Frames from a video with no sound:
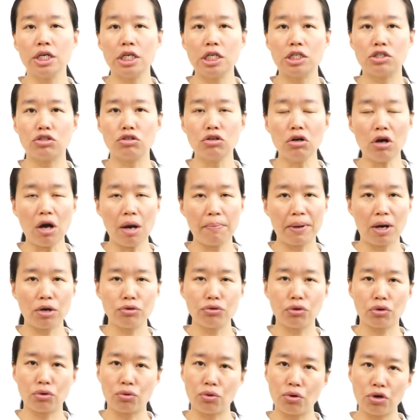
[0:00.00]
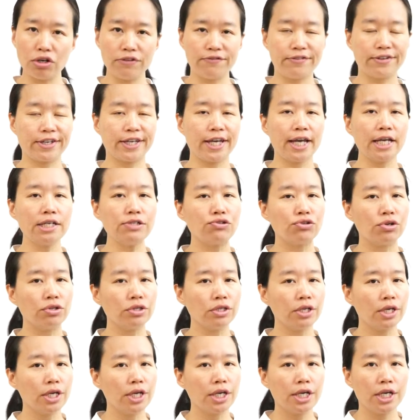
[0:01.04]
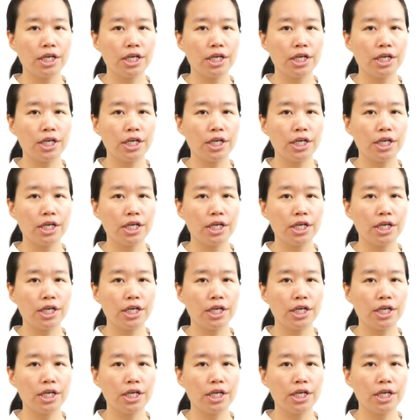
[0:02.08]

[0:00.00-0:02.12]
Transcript: it's not about your qualification,